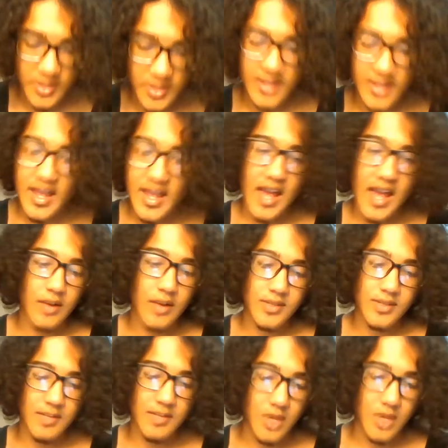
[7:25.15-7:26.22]
Yeah, I don't see
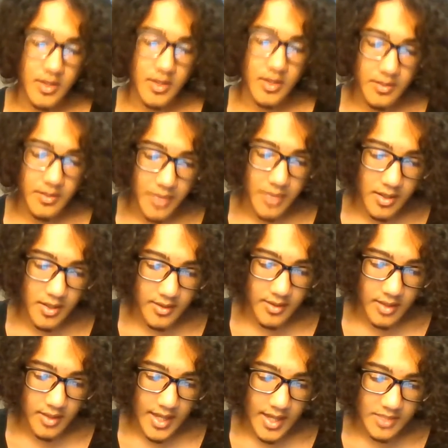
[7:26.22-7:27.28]
Merlin a part of the last